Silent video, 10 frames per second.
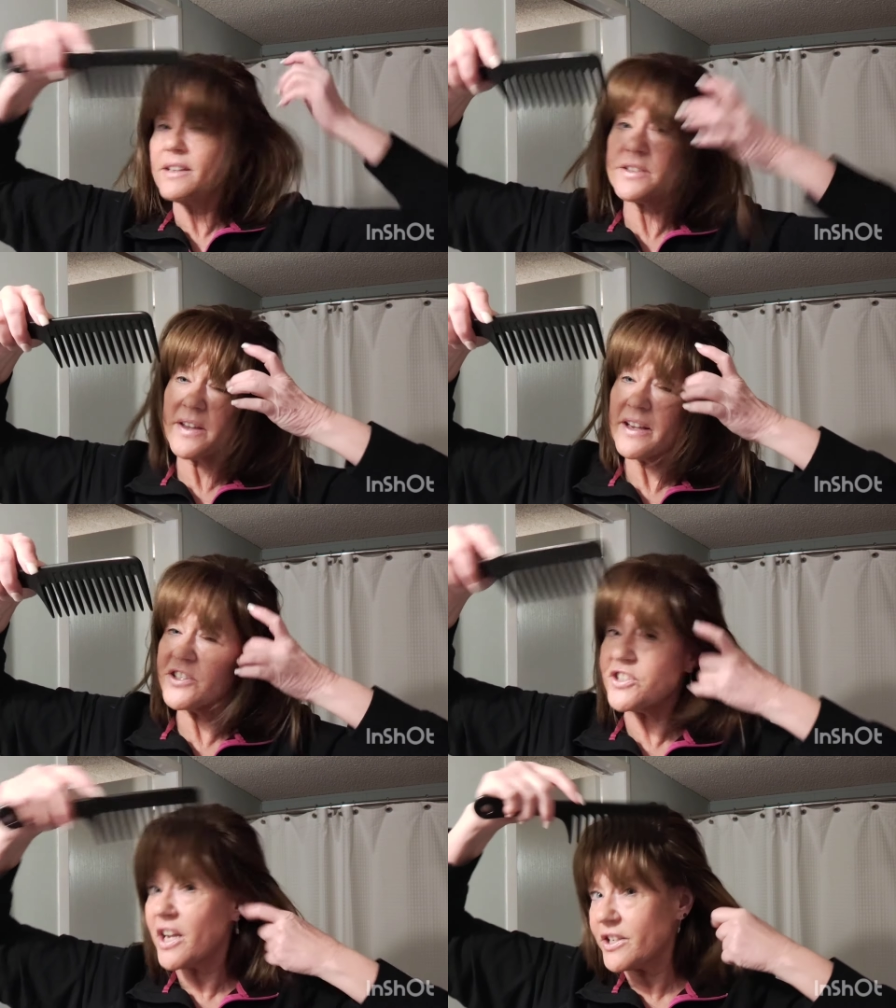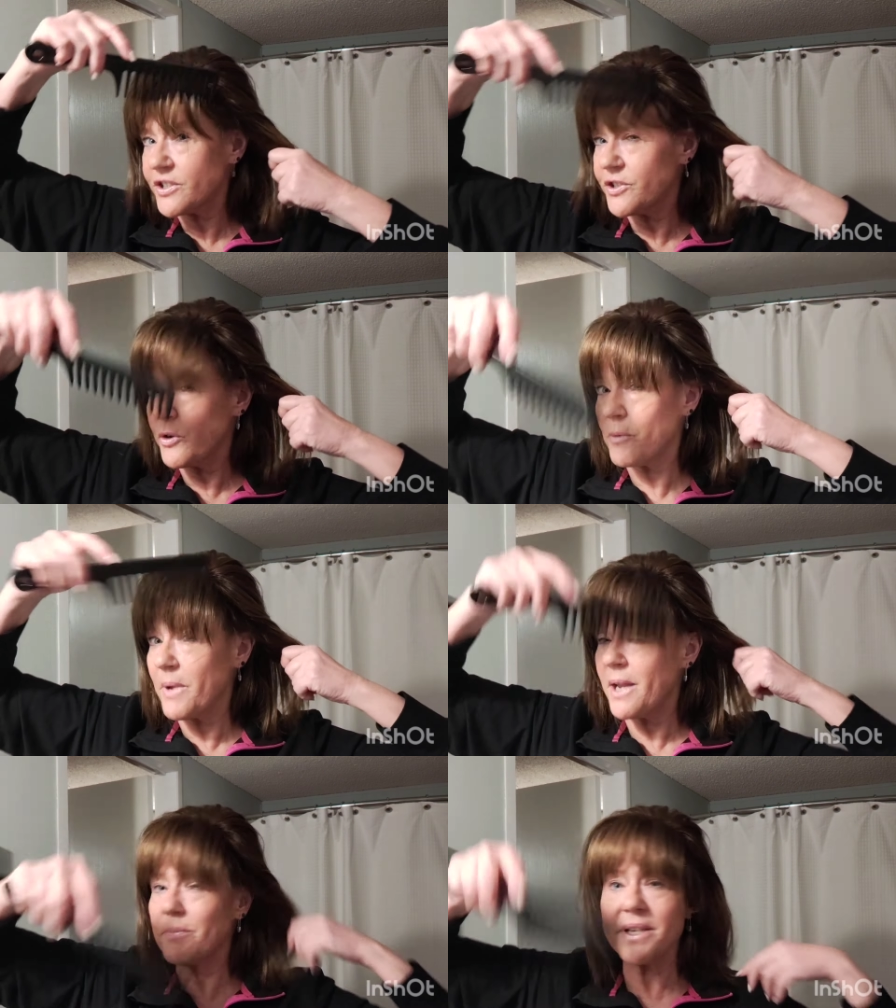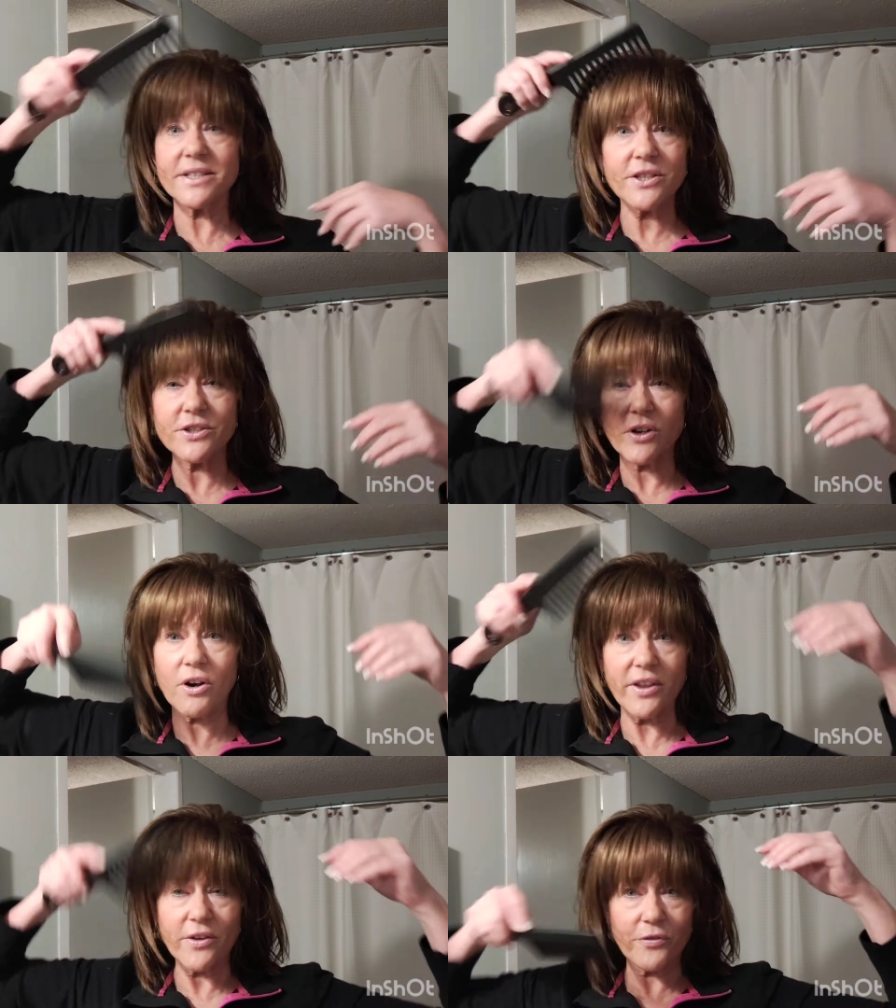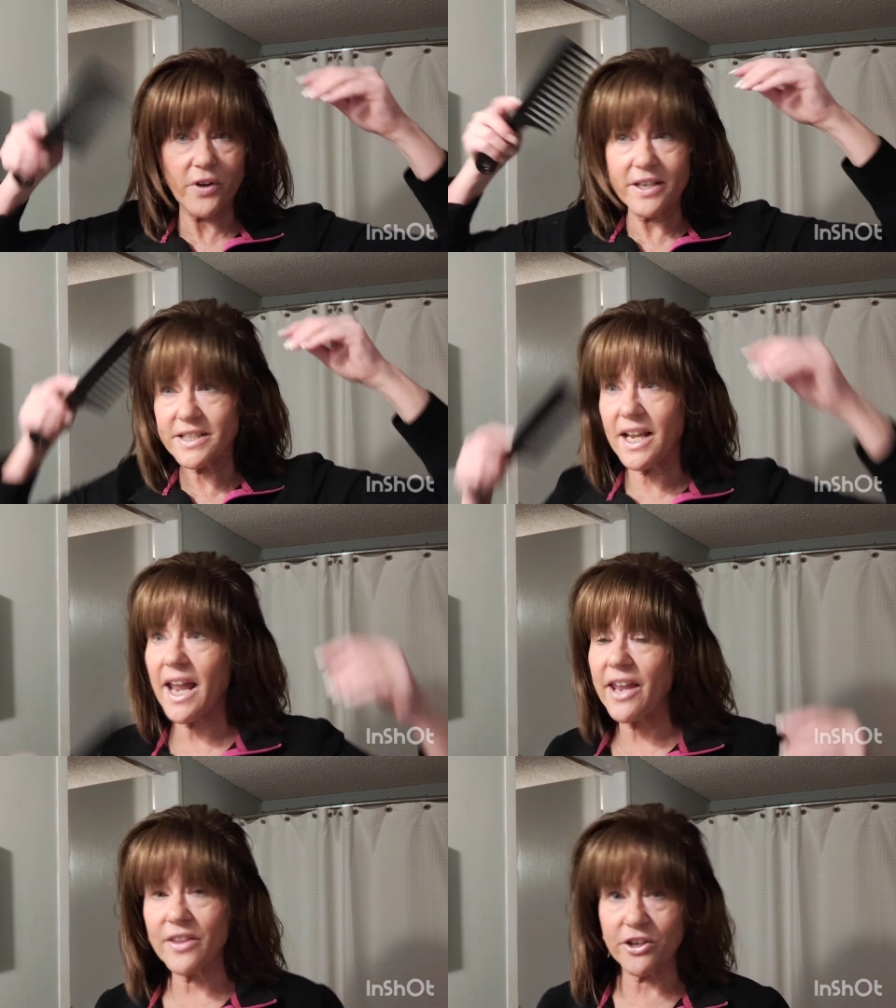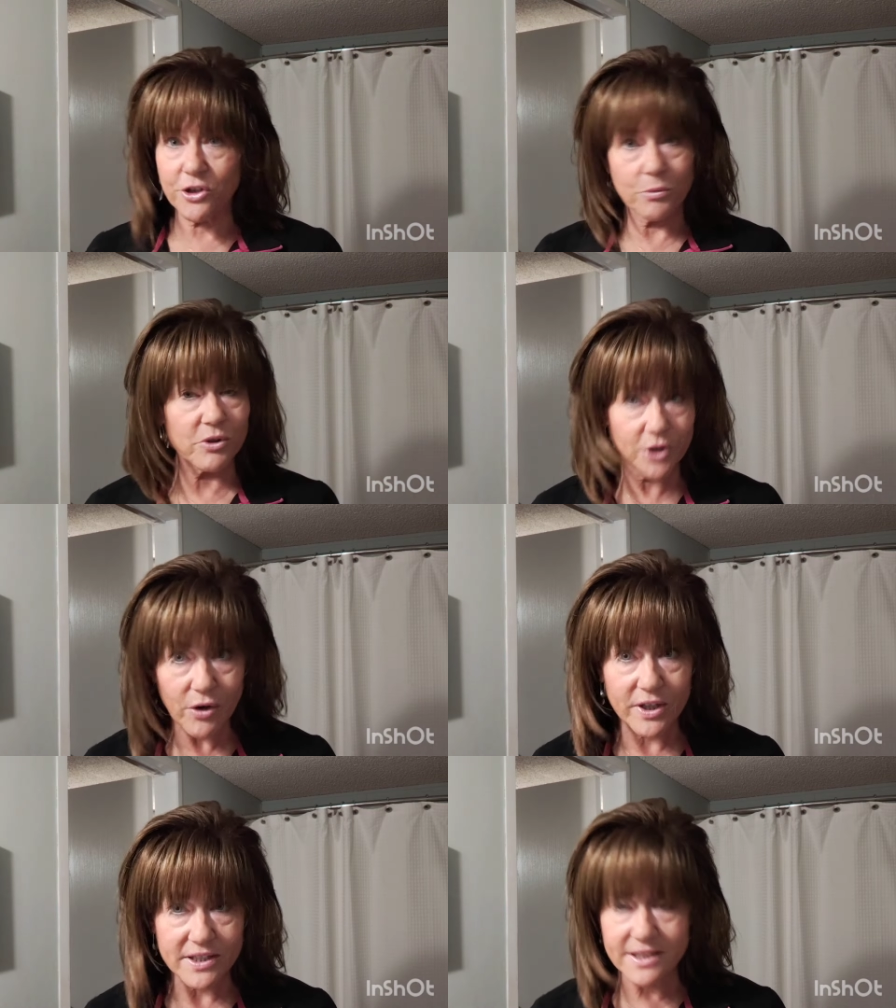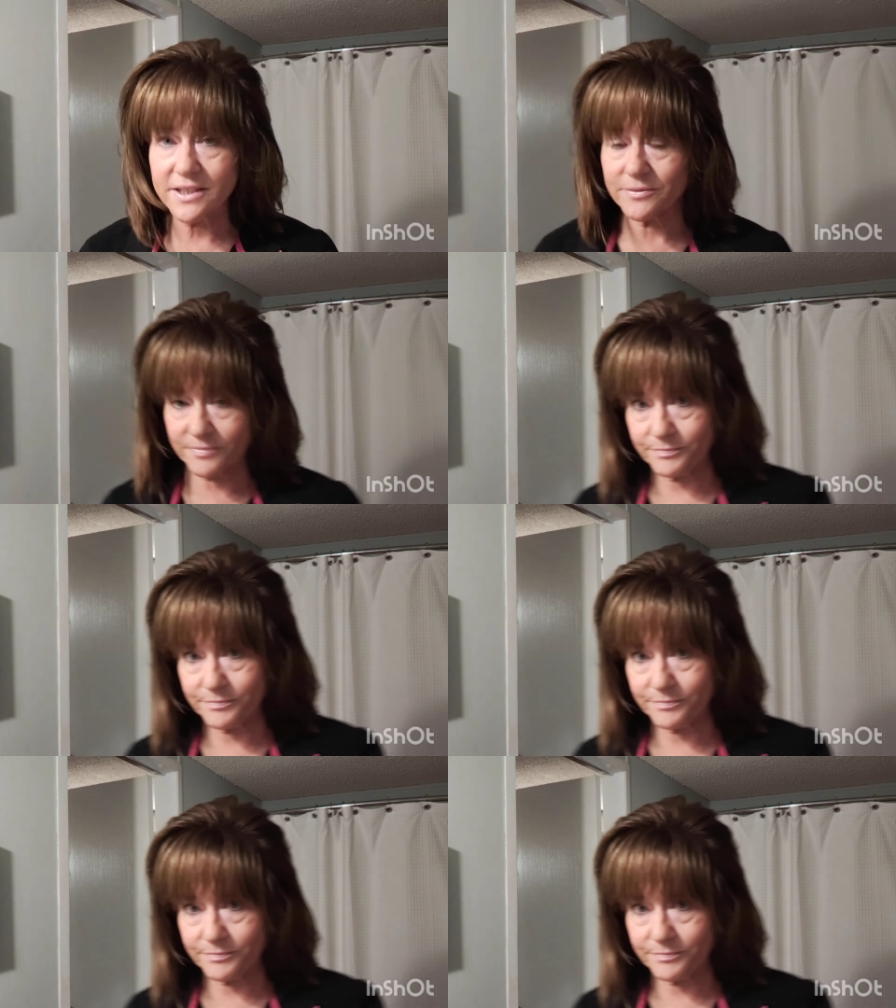so that just your bang pieces are in the front, and then you will notice